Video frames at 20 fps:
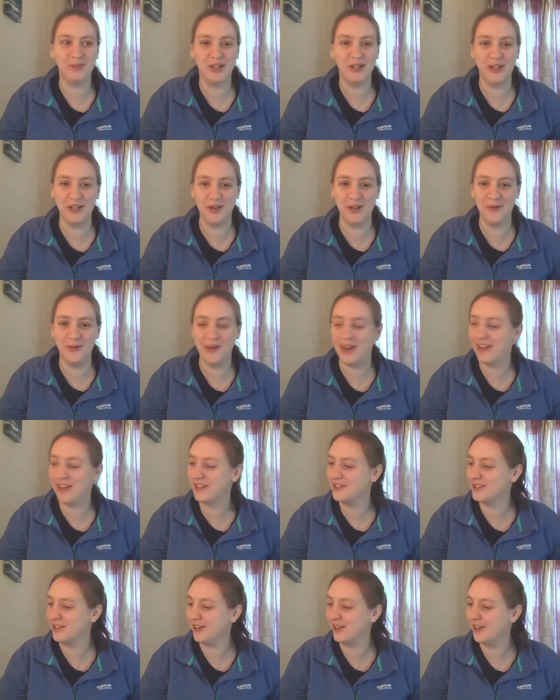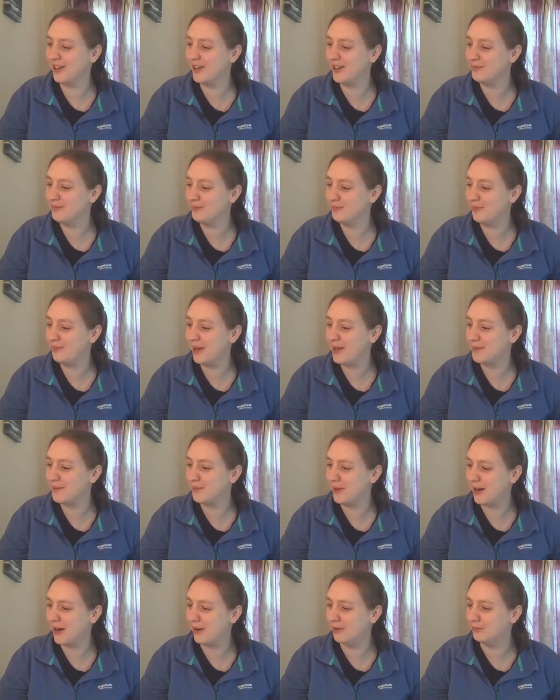Glue and uh,
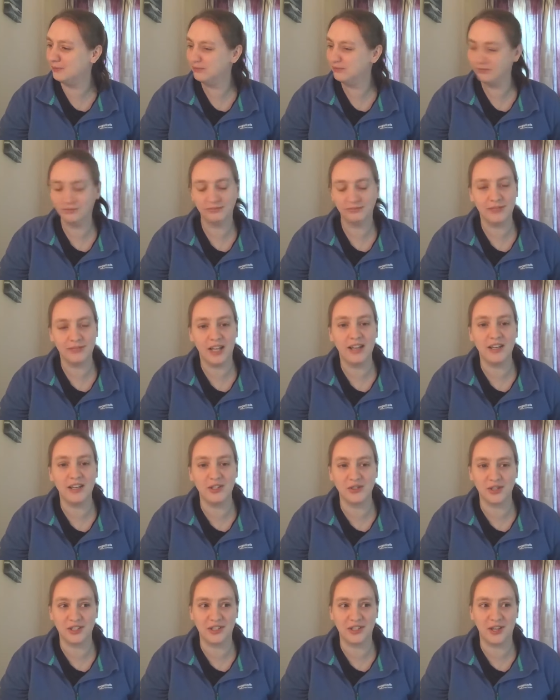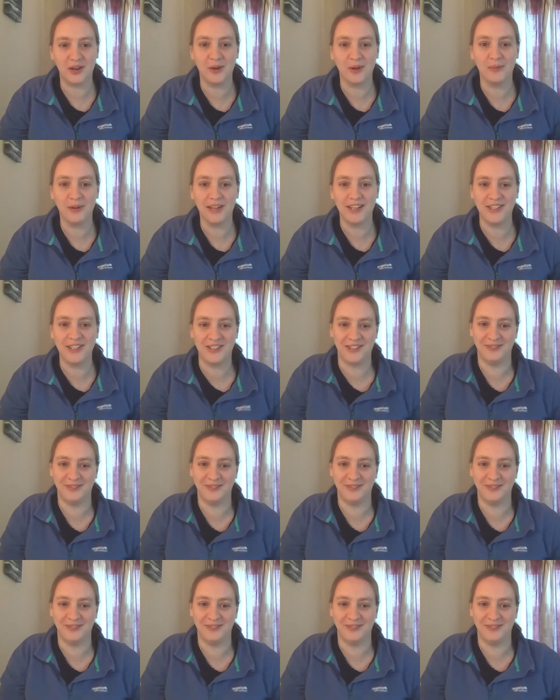Baden-Powell, an interesting combination.